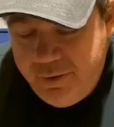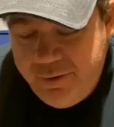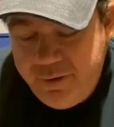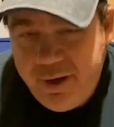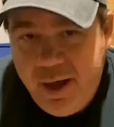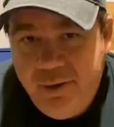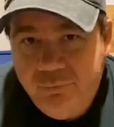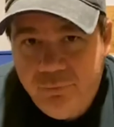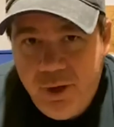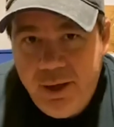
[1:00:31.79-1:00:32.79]
not
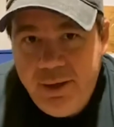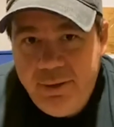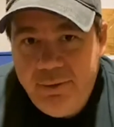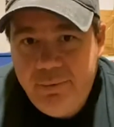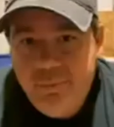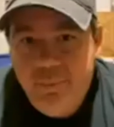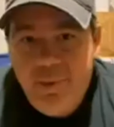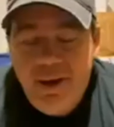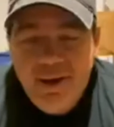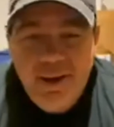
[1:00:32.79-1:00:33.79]
run by
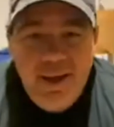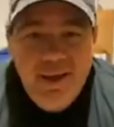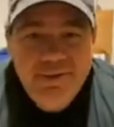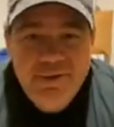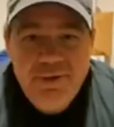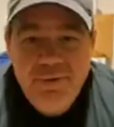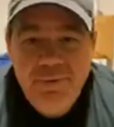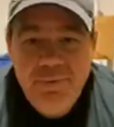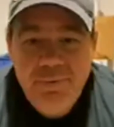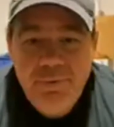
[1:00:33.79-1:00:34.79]
guys
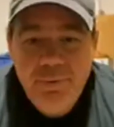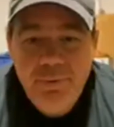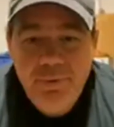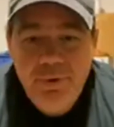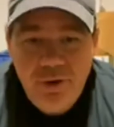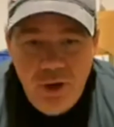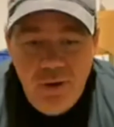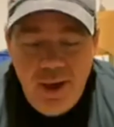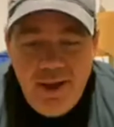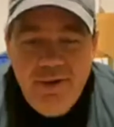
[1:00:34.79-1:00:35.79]
who know how to
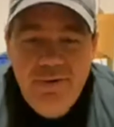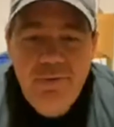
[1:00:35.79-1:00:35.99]
do